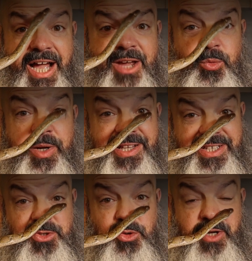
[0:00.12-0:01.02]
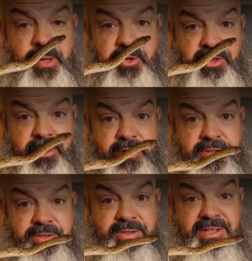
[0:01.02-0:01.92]
I really screwed up with her.
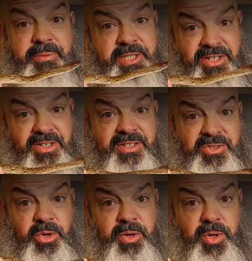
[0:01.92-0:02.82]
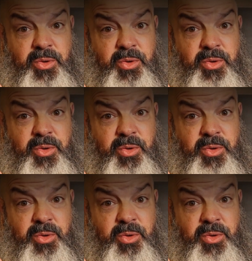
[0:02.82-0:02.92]
Let me tell you the story real